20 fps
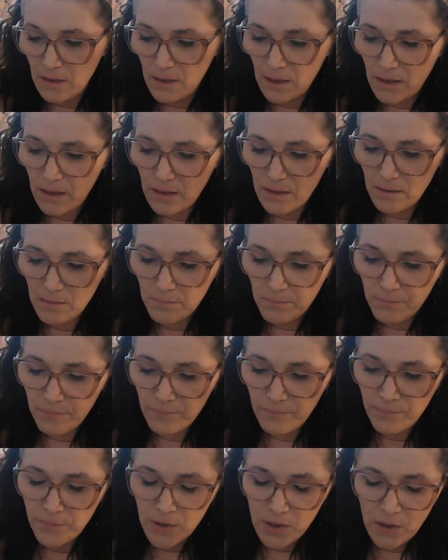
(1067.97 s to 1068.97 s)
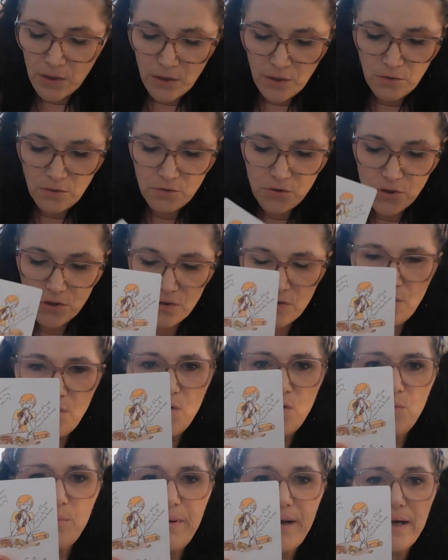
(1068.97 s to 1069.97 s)
Um, you know, just don't
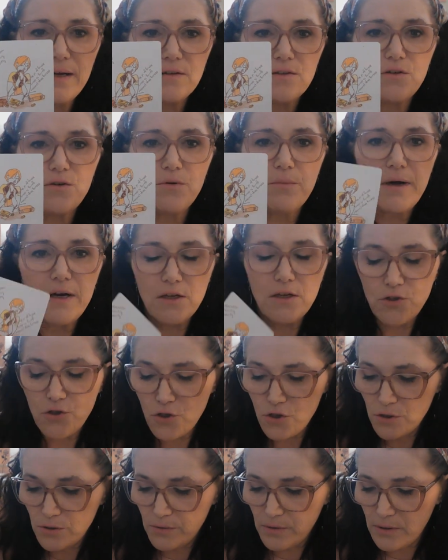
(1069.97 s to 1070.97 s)
hold back too much